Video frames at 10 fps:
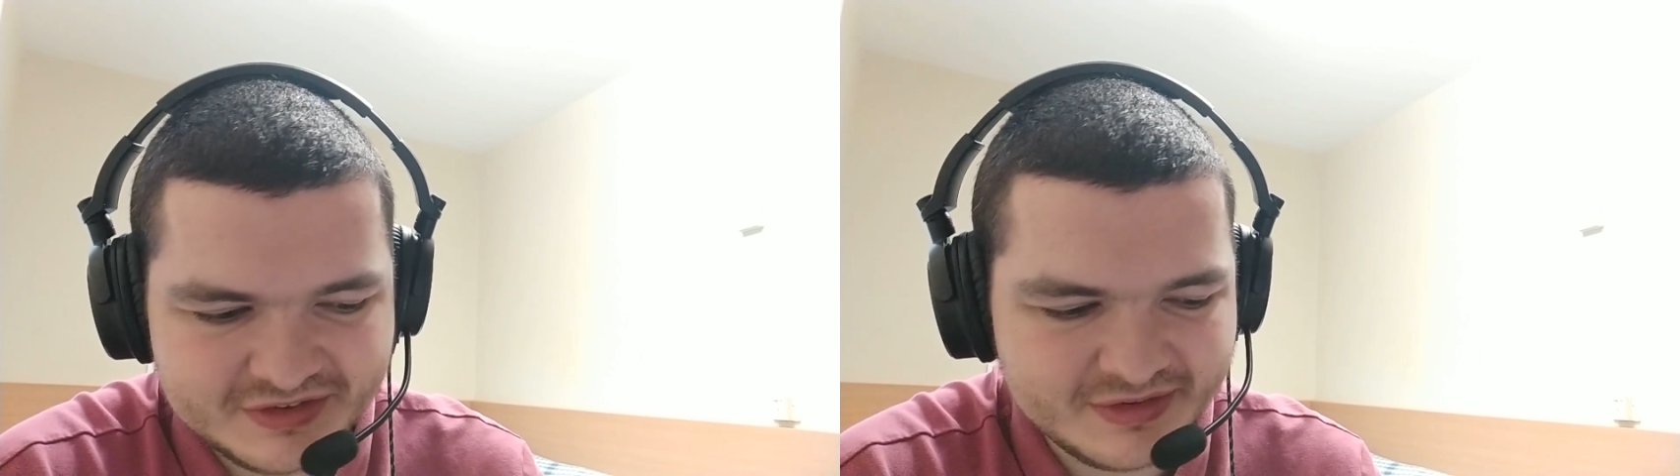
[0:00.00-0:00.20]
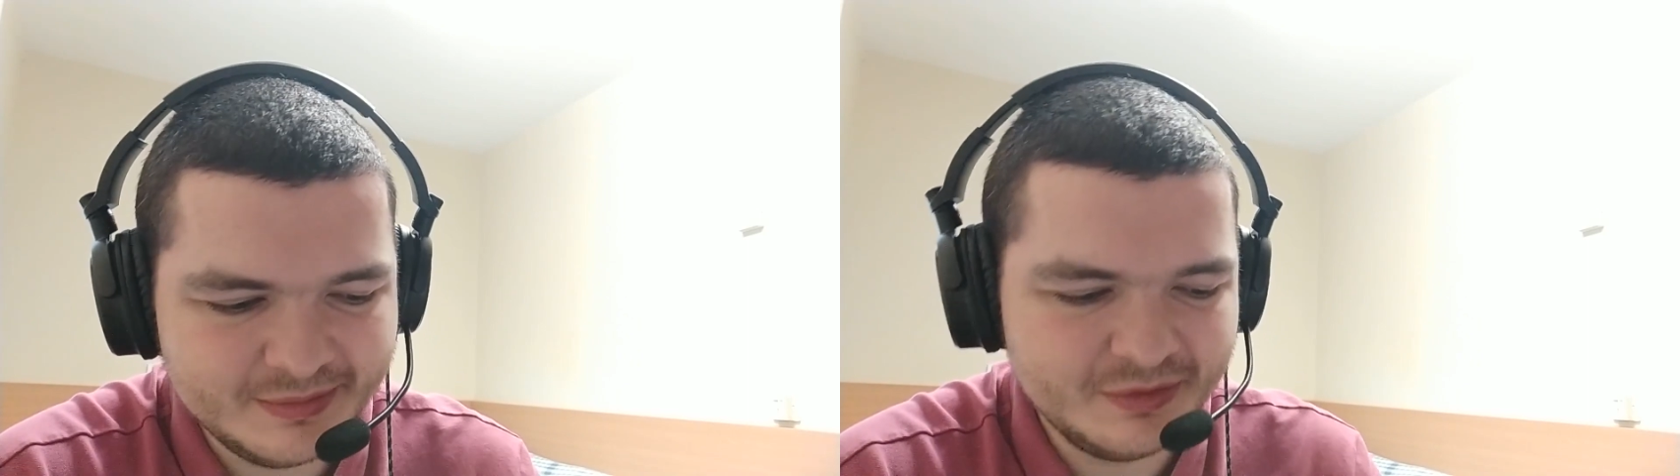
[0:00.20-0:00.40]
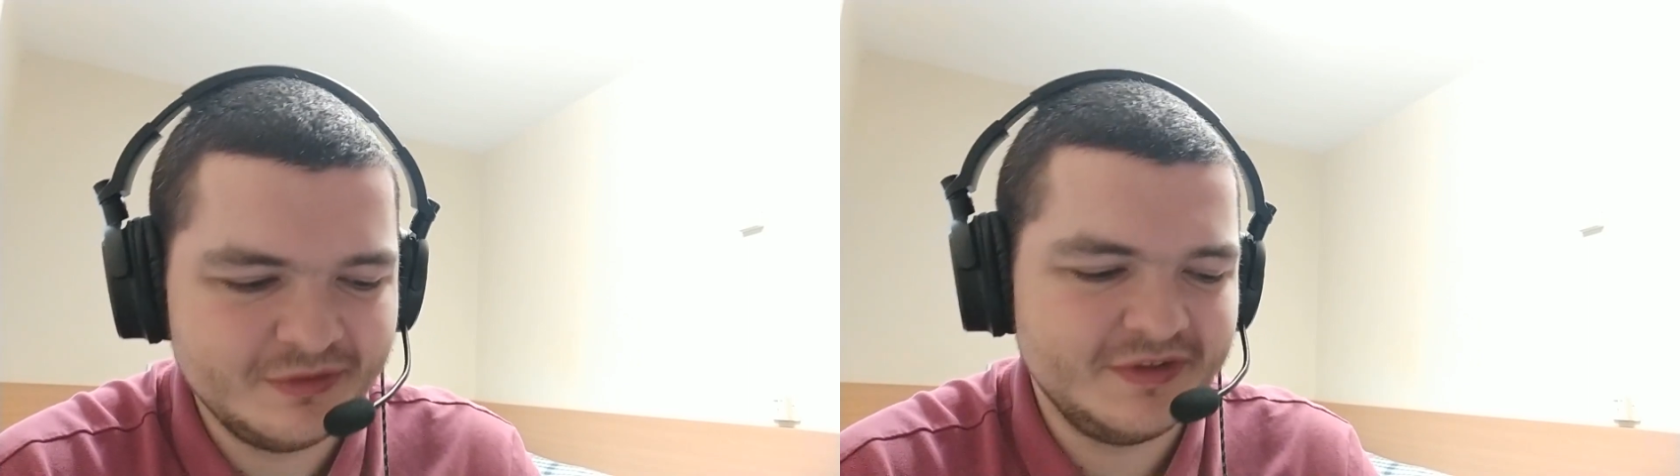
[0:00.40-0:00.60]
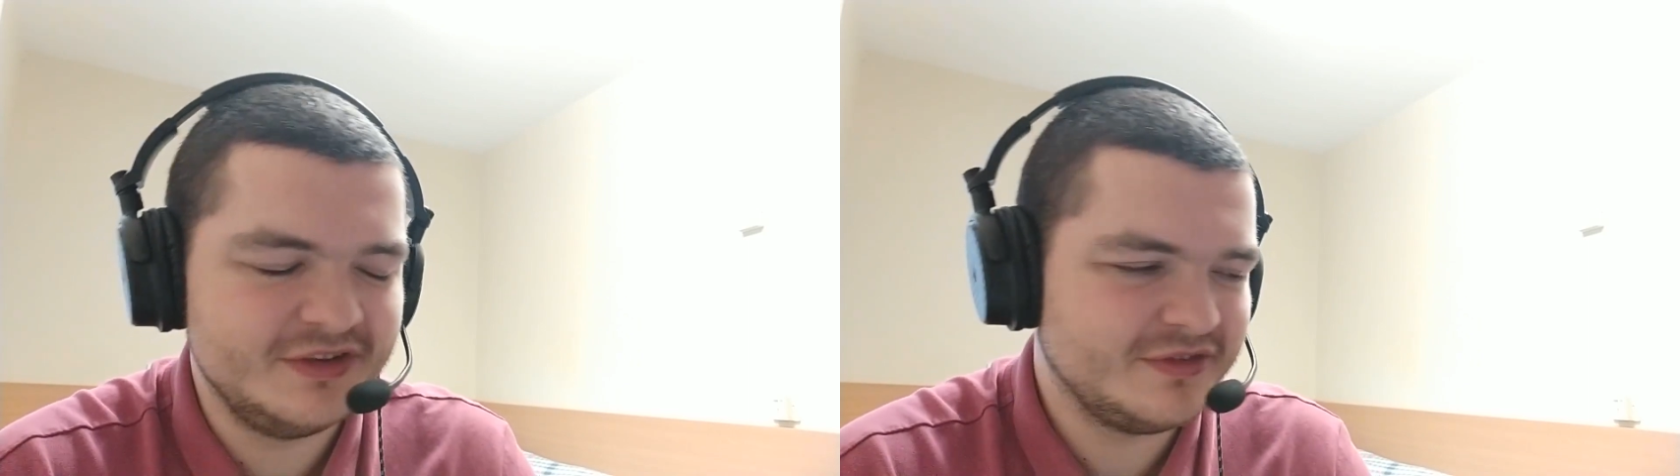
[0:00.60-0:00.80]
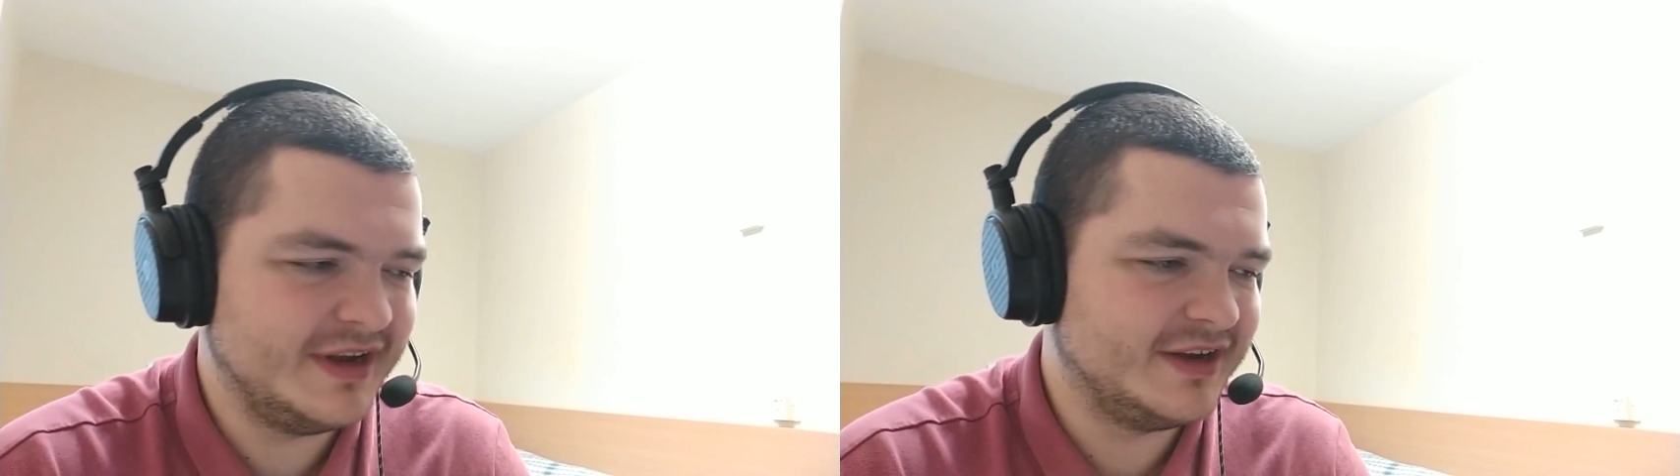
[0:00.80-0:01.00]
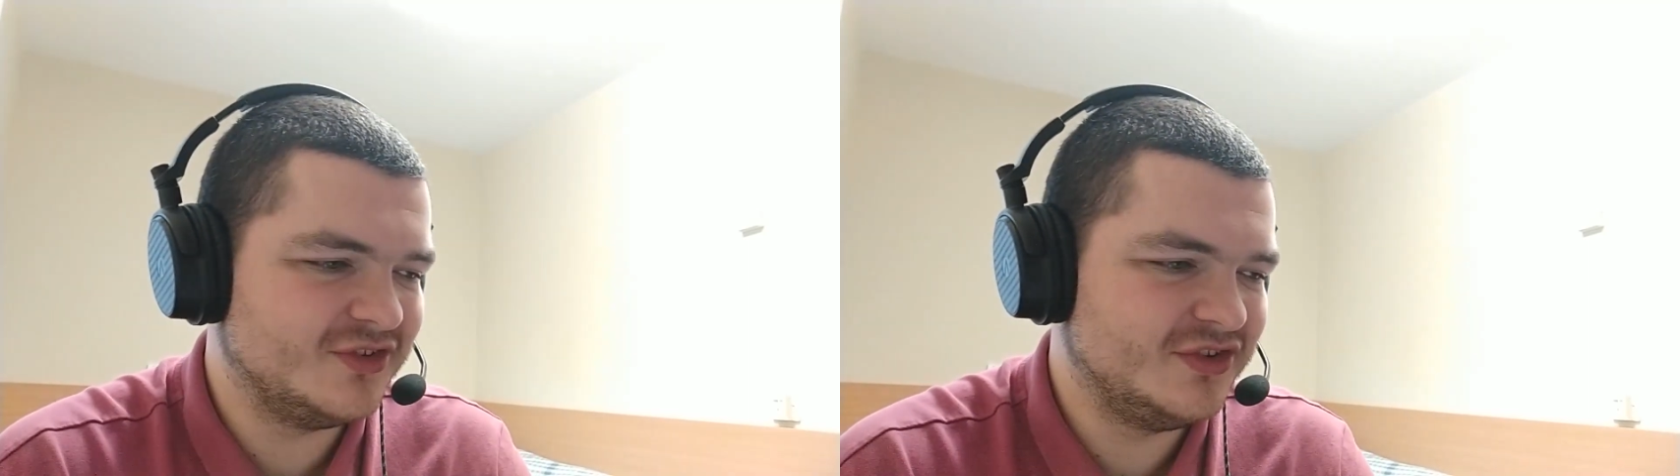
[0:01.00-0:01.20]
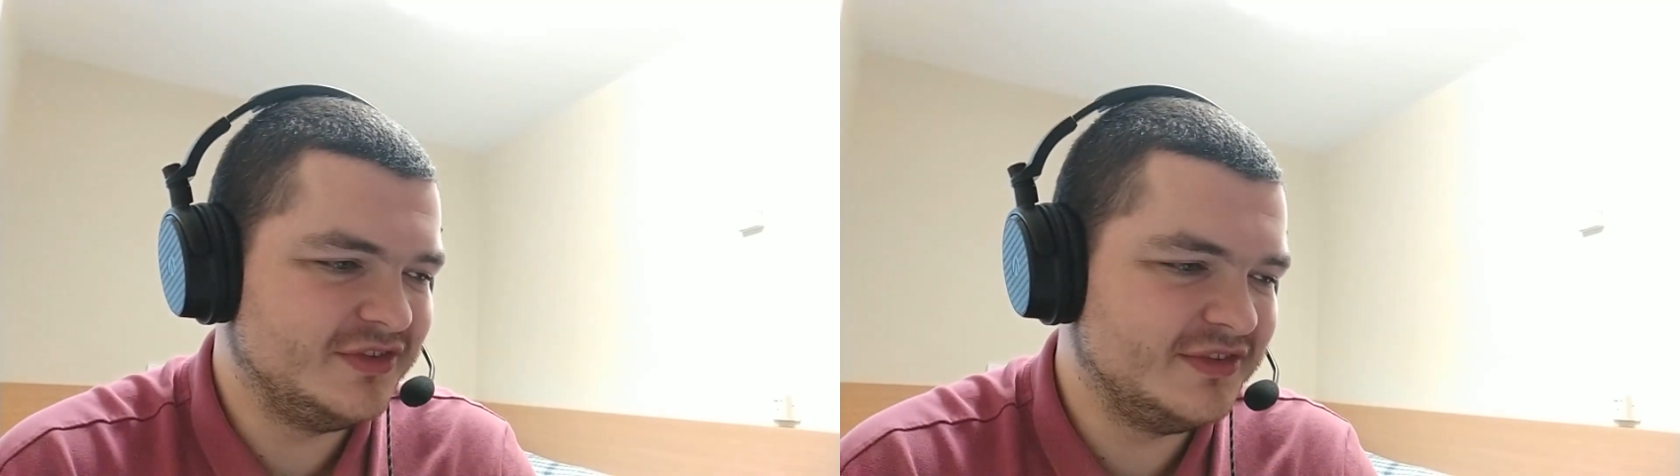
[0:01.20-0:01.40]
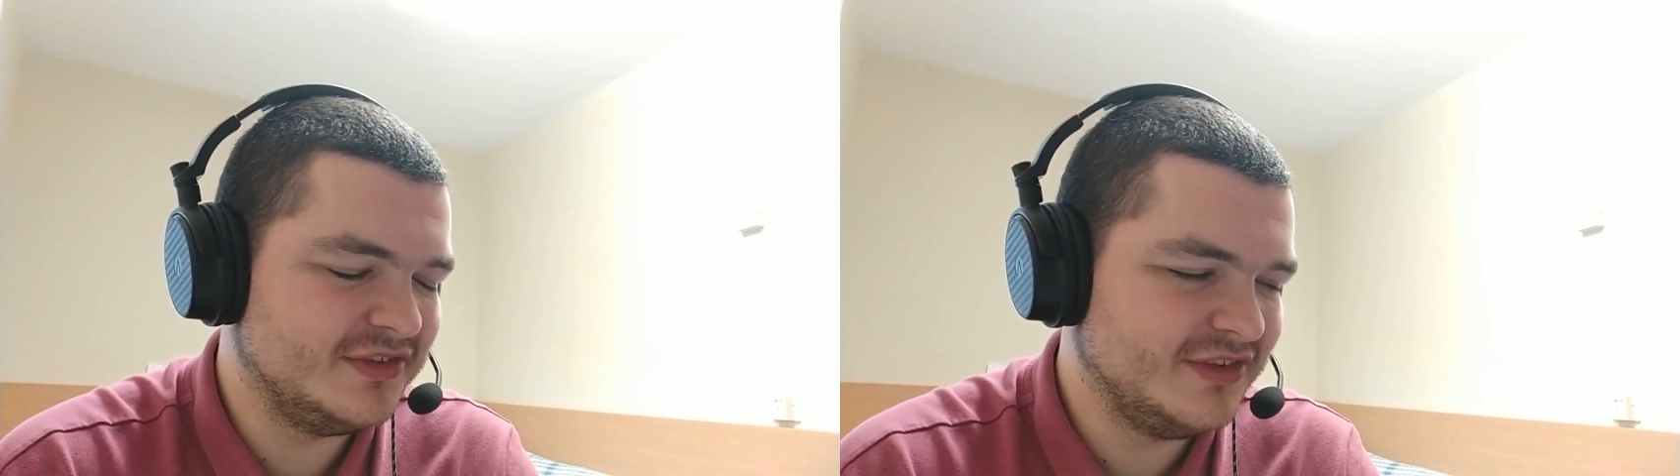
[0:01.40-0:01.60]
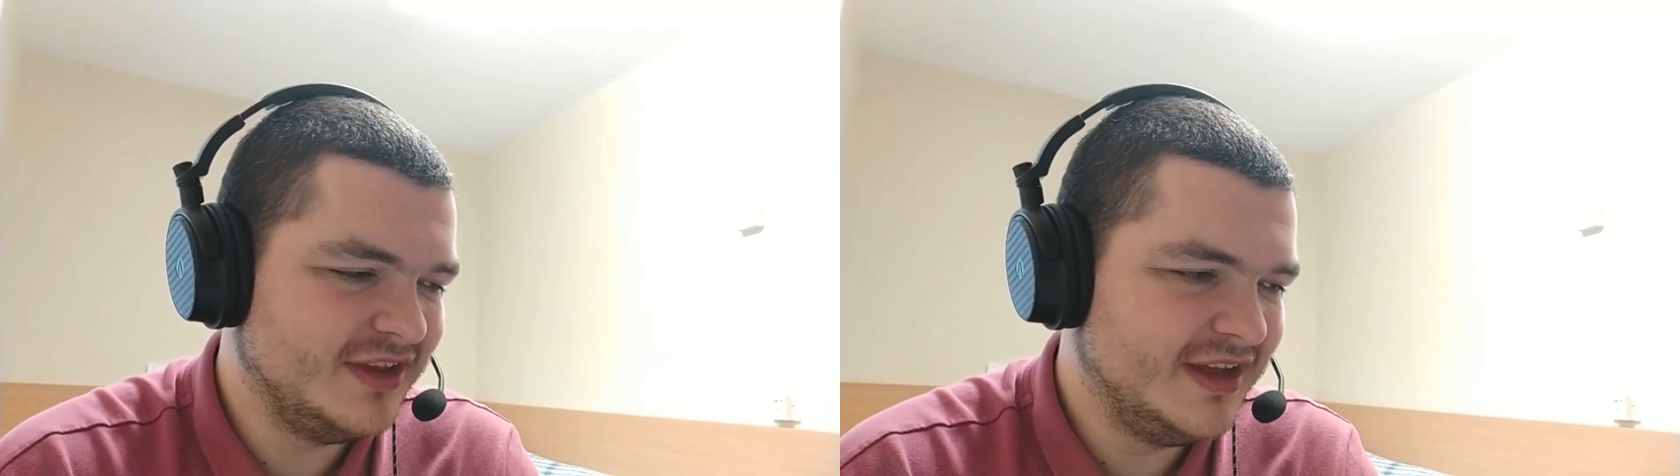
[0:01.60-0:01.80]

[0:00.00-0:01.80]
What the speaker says: some more of these reactions.